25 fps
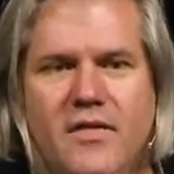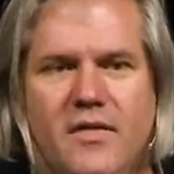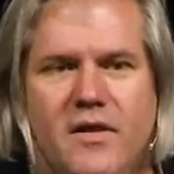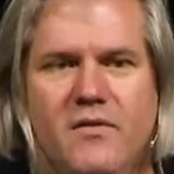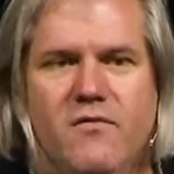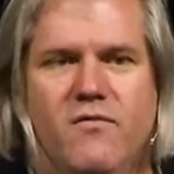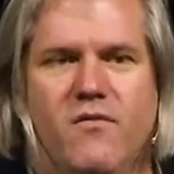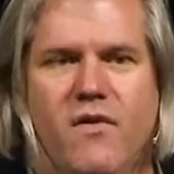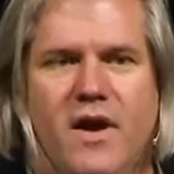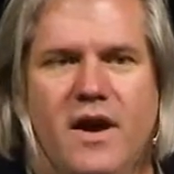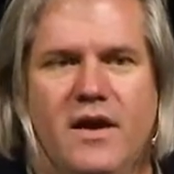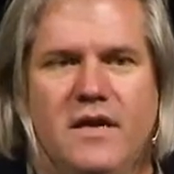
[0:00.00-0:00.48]

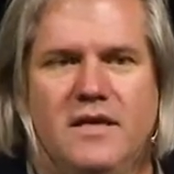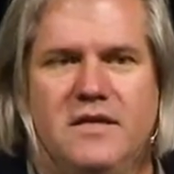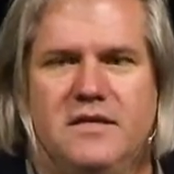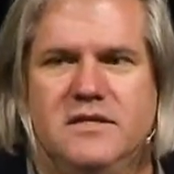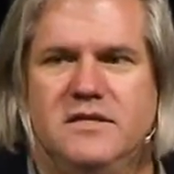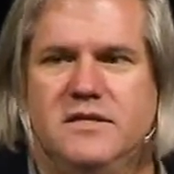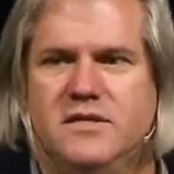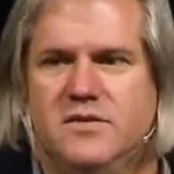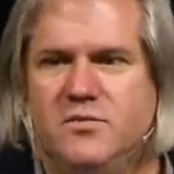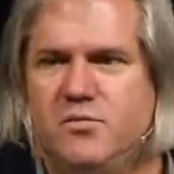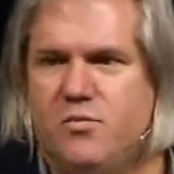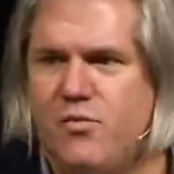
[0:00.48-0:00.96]
and then
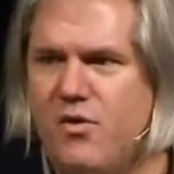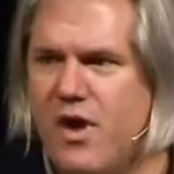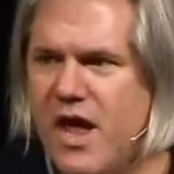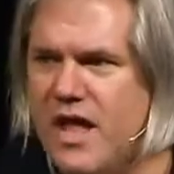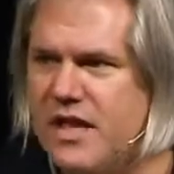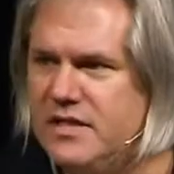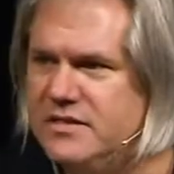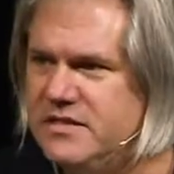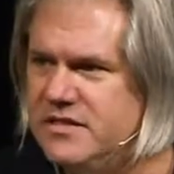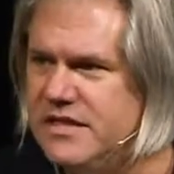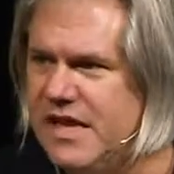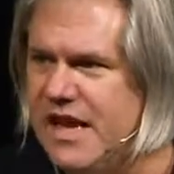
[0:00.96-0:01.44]
finally just
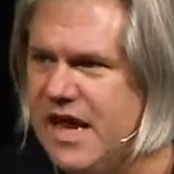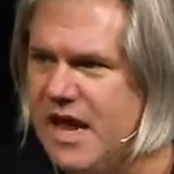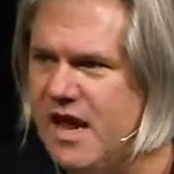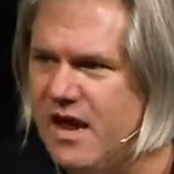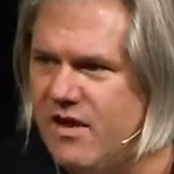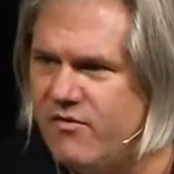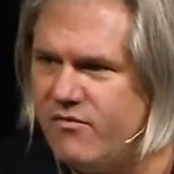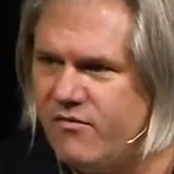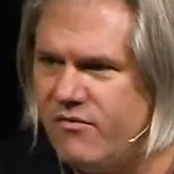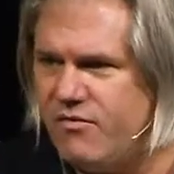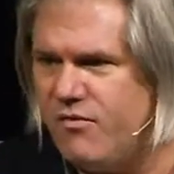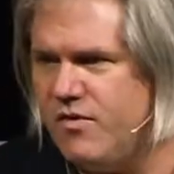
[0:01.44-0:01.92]
spreads
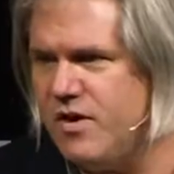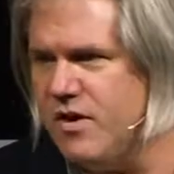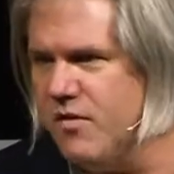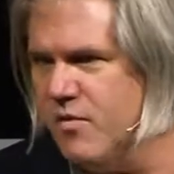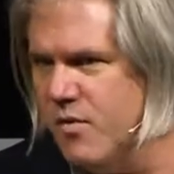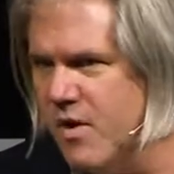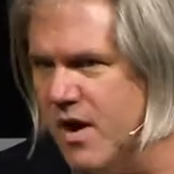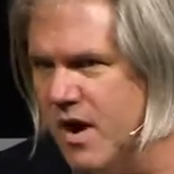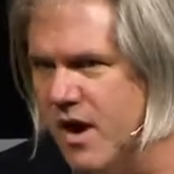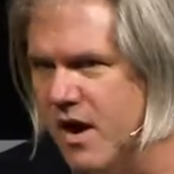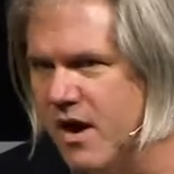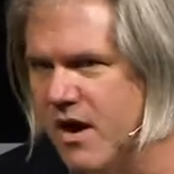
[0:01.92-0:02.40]

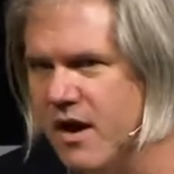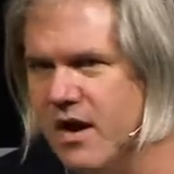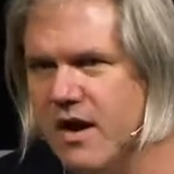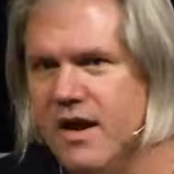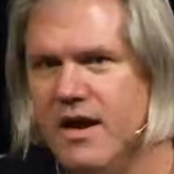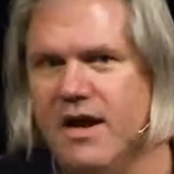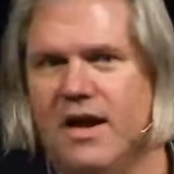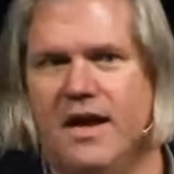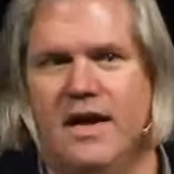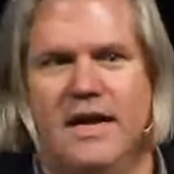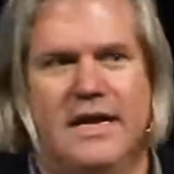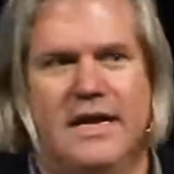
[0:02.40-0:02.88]
everywhere.